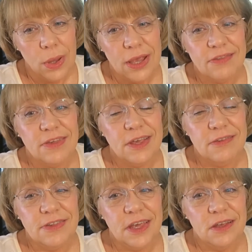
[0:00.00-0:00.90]
it's
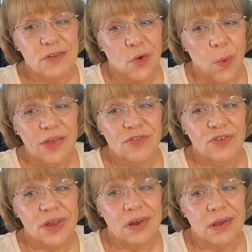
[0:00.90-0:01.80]
easy to
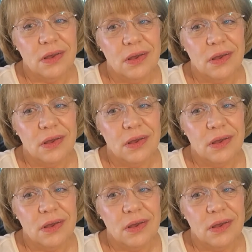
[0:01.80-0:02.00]
question